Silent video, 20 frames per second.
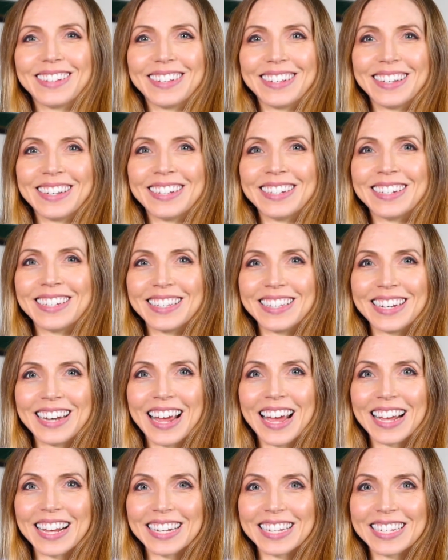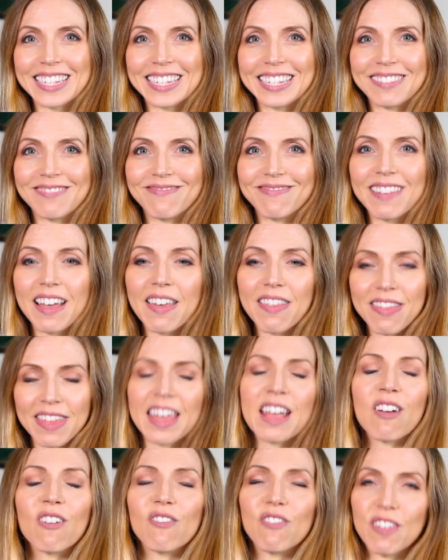into the next
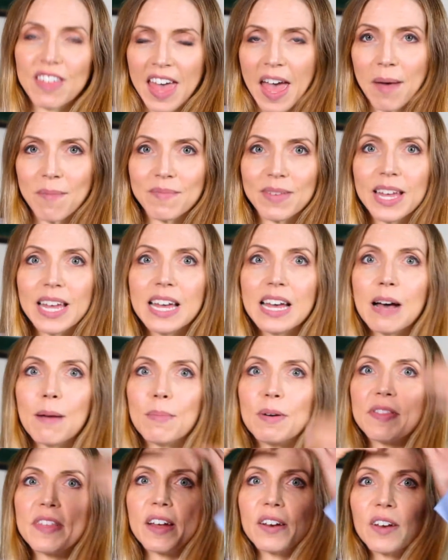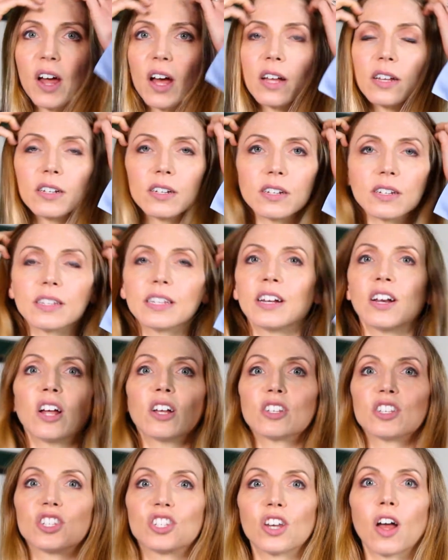thing for them, but they're
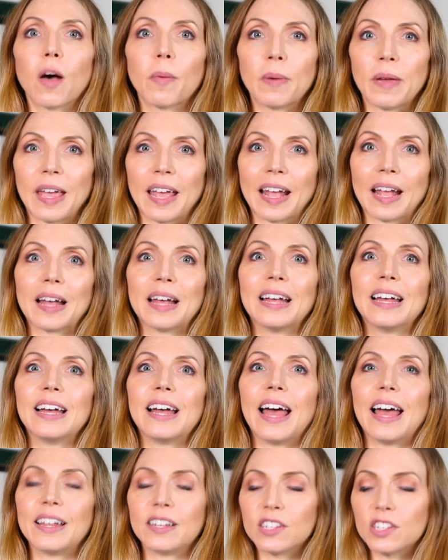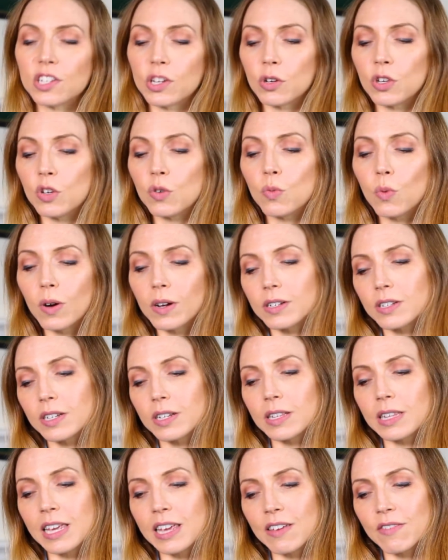not stopping. And so you want
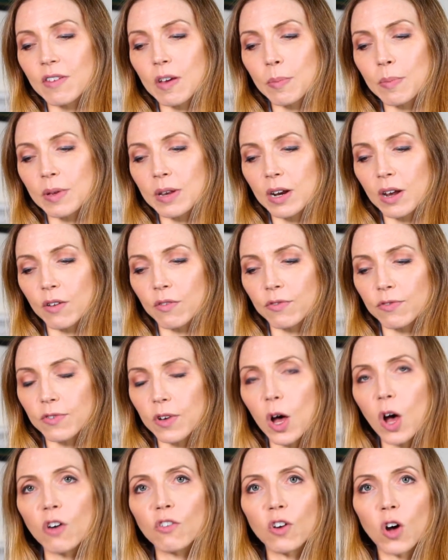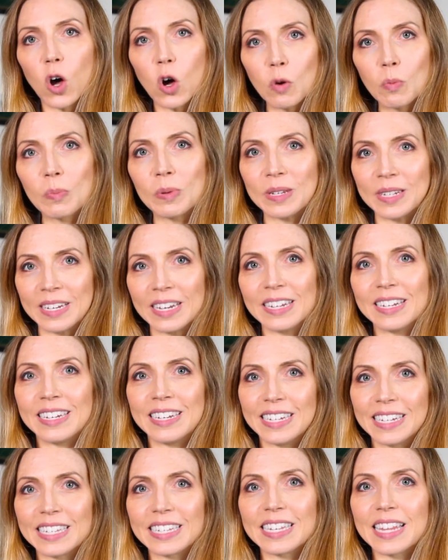to leave a bit of
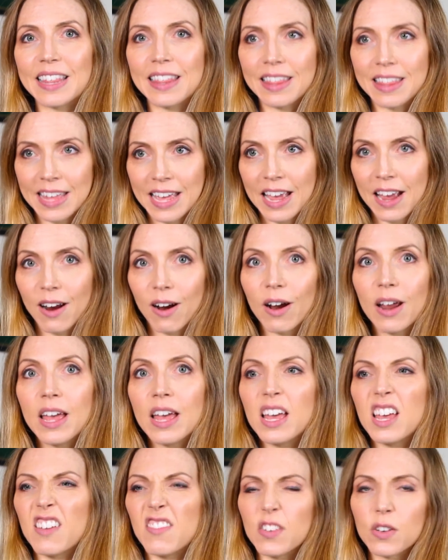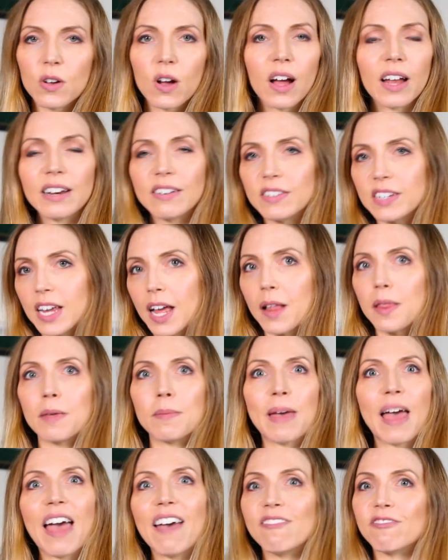openness there. If you kind of tell
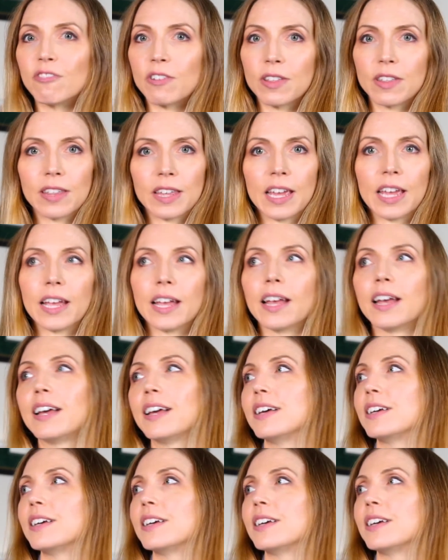them everything,